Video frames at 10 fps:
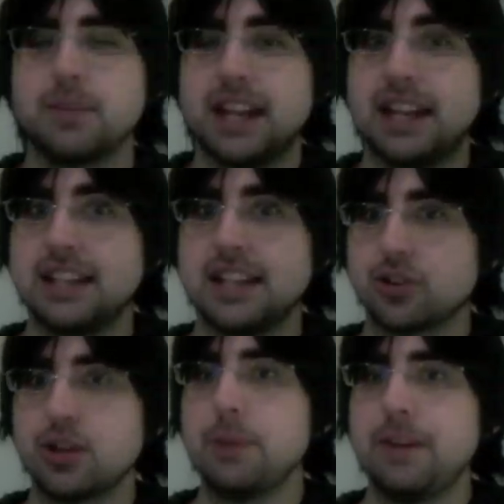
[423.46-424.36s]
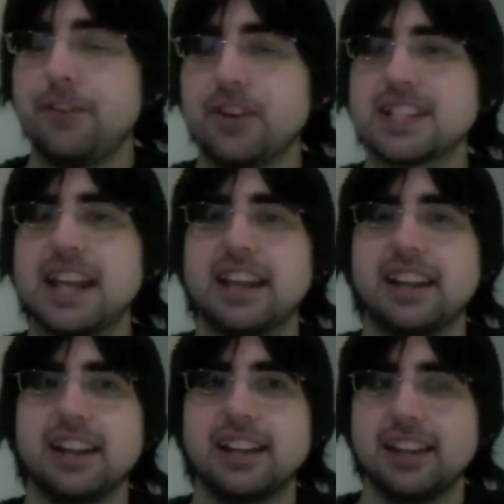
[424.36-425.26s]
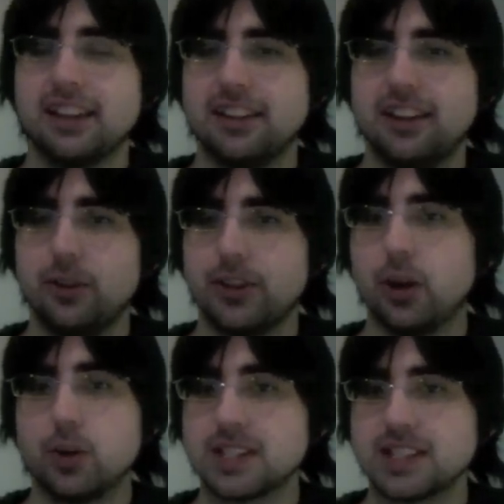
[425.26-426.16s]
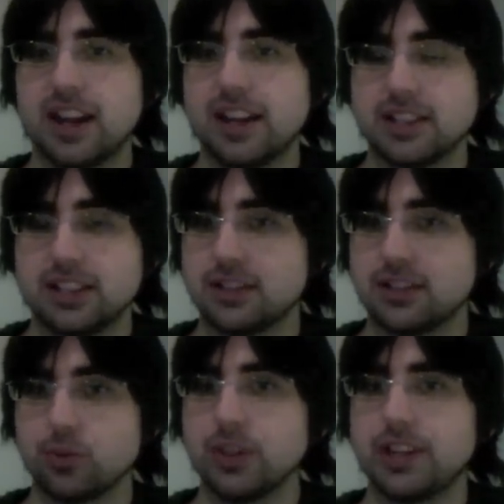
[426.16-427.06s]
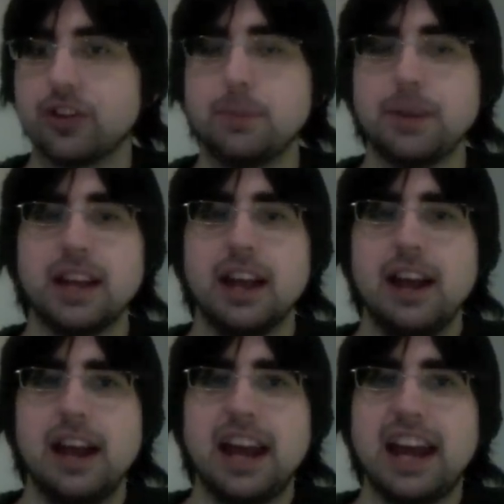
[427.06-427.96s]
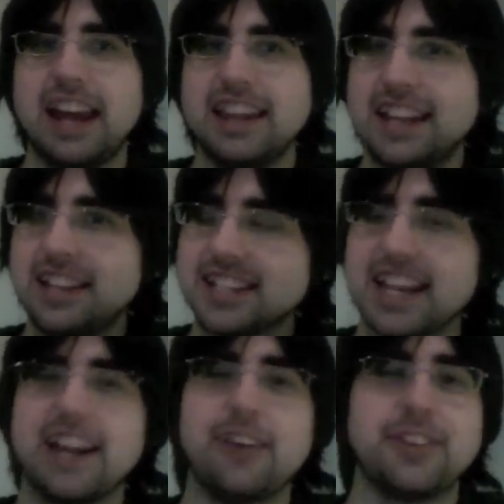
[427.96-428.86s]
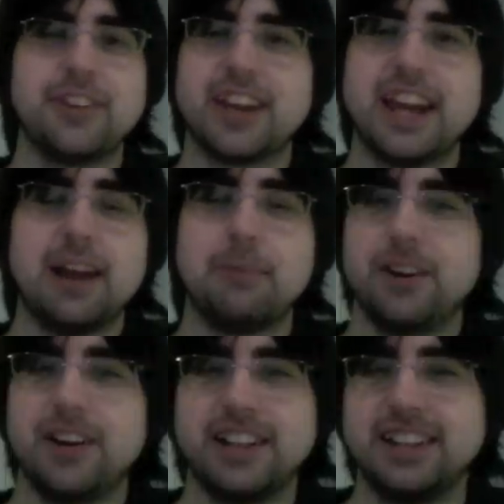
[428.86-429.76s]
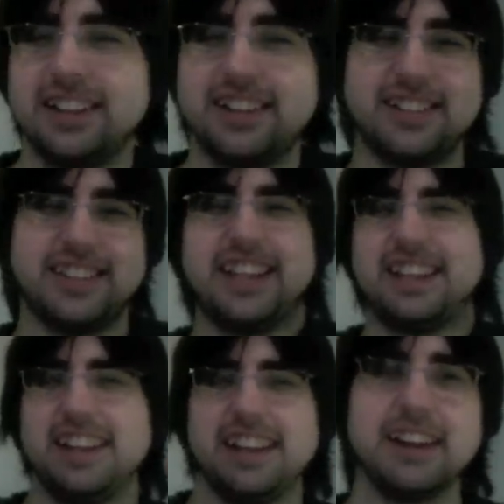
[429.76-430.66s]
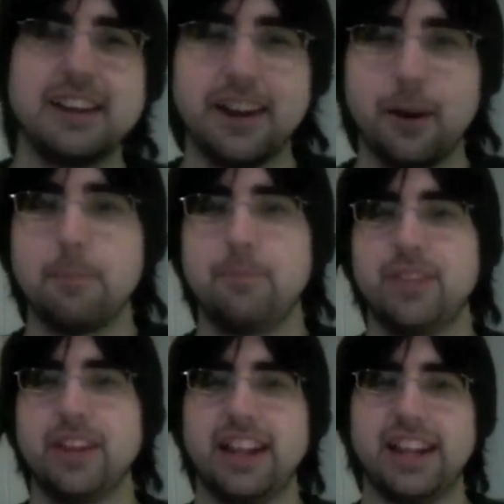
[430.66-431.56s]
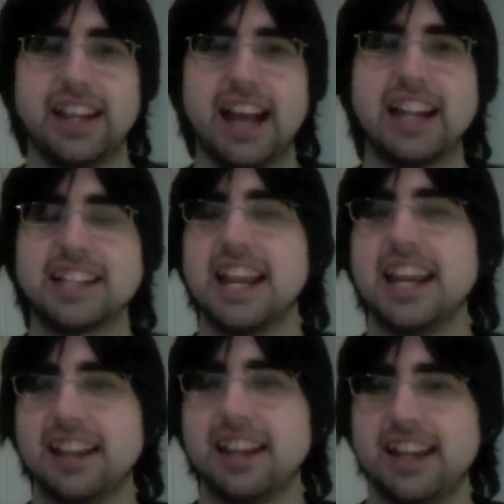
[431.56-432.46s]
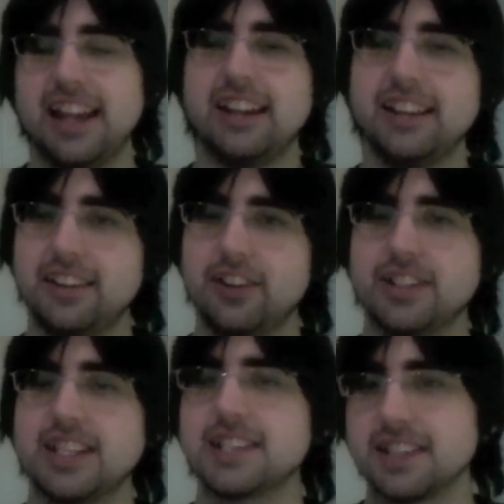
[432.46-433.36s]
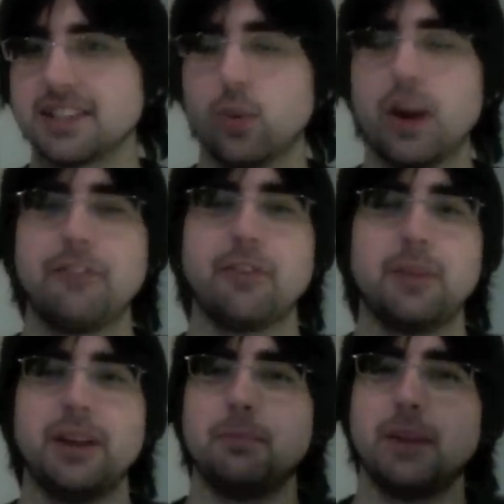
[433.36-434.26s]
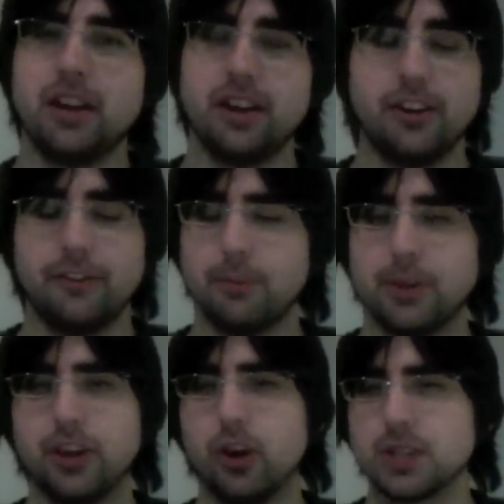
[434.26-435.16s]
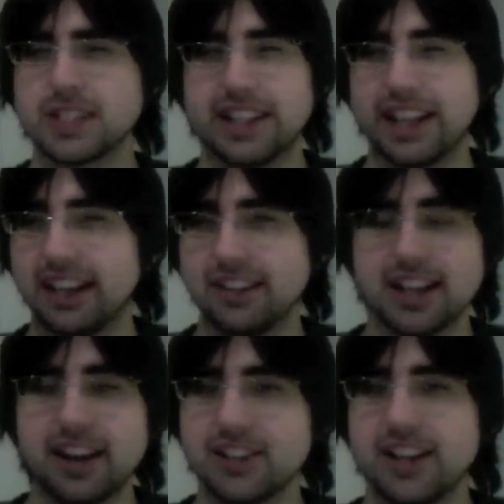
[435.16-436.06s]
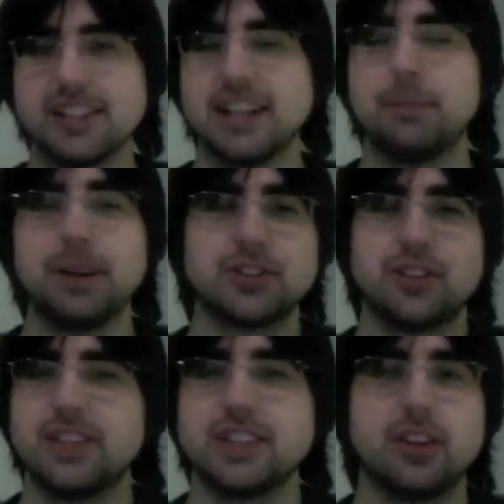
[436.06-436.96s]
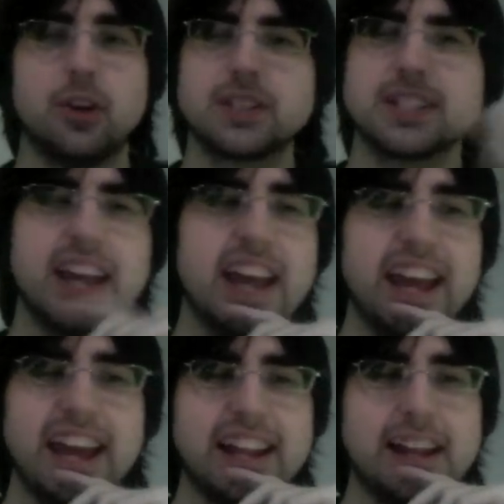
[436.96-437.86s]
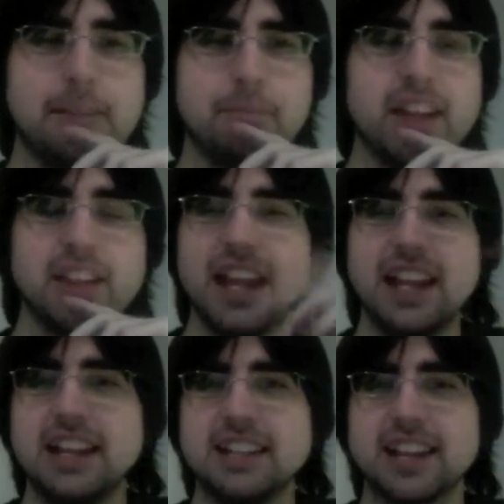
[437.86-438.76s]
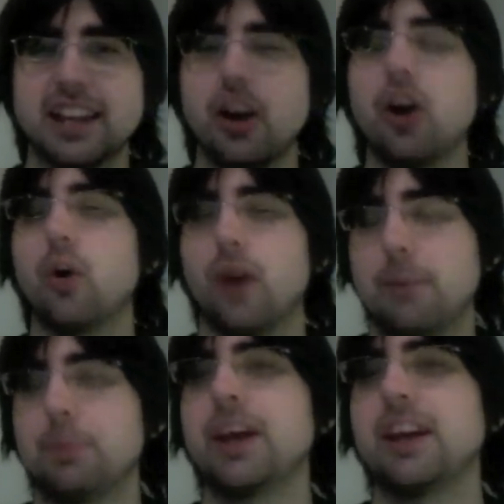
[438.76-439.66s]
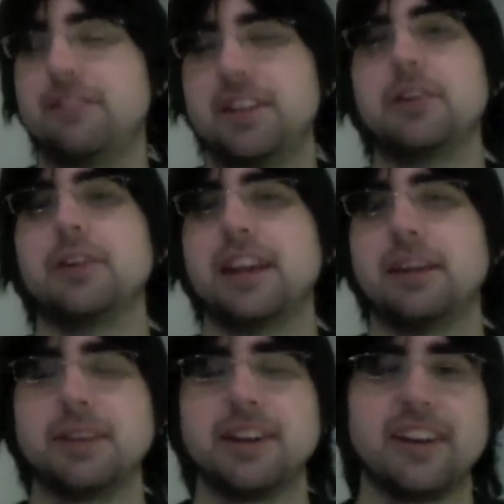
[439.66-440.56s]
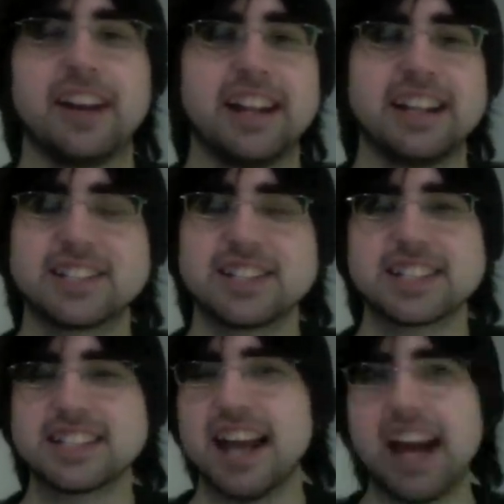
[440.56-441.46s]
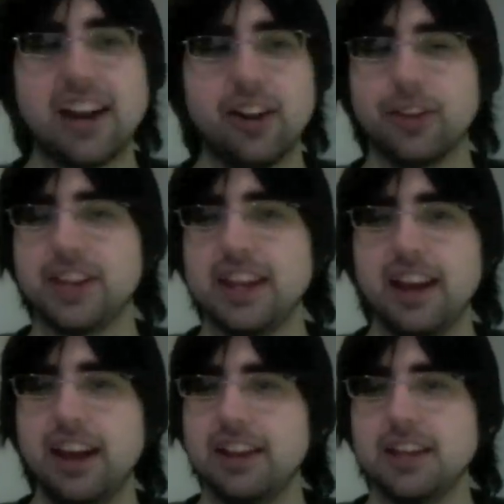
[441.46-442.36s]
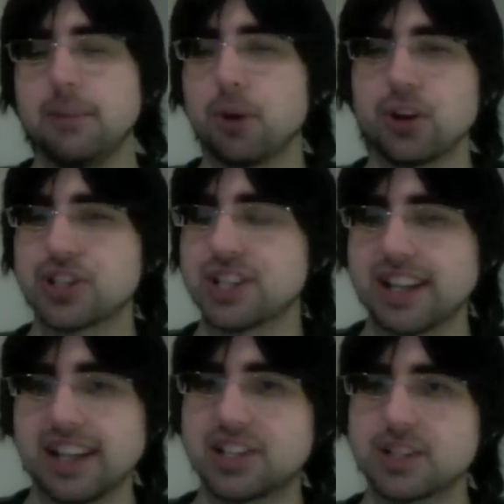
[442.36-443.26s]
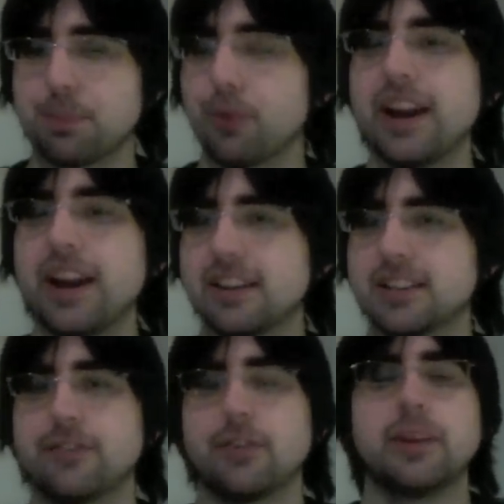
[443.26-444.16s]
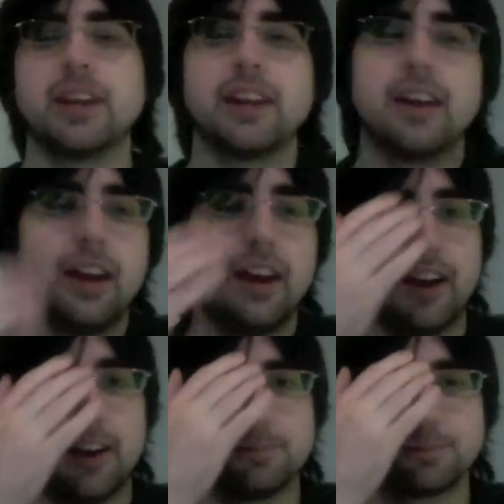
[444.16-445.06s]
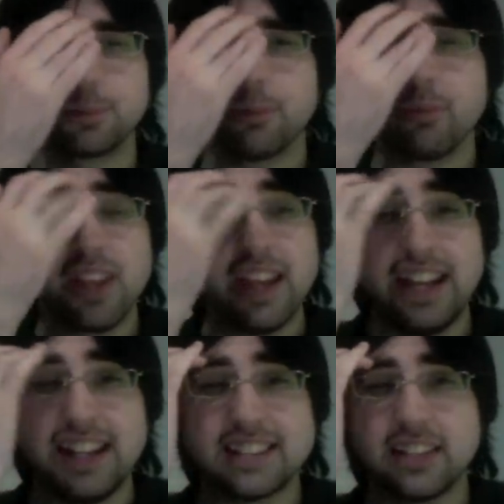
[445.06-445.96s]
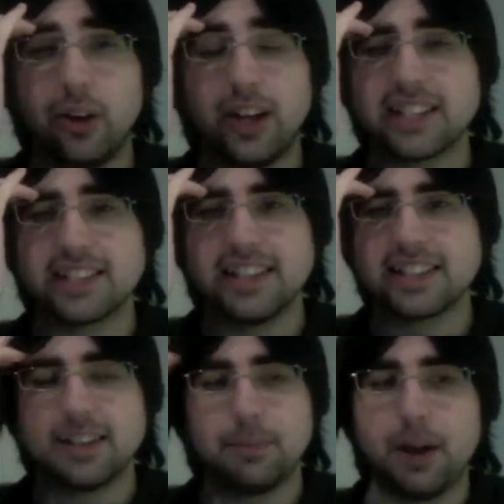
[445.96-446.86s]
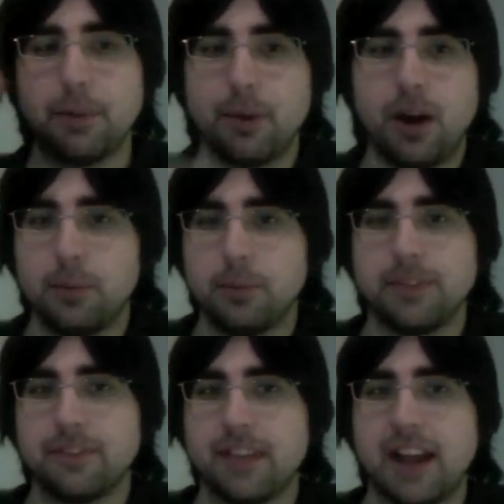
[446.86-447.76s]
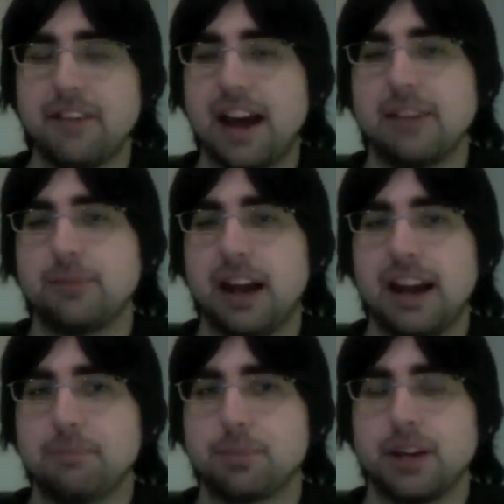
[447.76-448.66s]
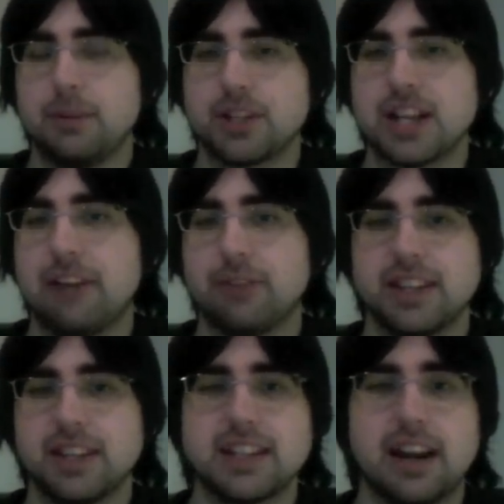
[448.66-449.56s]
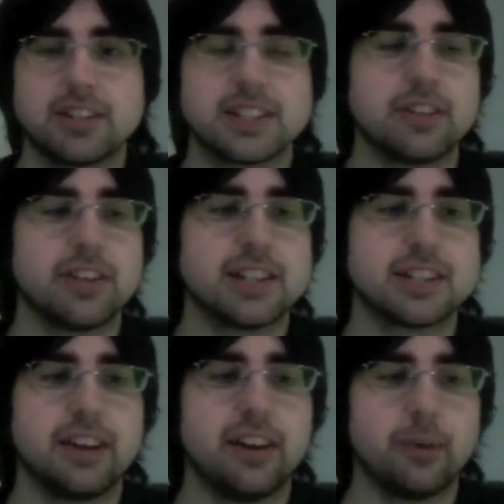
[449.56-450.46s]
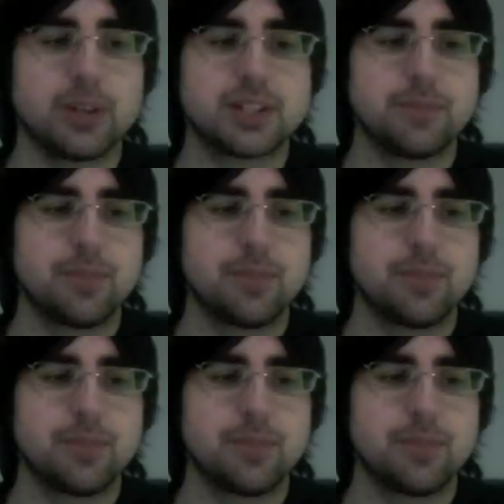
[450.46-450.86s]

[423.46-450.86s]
and it's creepy for a second, and you know, the ghost design is really creepy. And then you take out your camera, and you're like, you know, like kind of getting your distance away from him, or from the ghost, and like trying to take picture of these ghosts. And then it's like, oh, I'm playing a video game here, and it's just, I don't know, the immersion, it just breaks for me. And it's, you know, it's a problem with I had pretty much have with the entire series, which,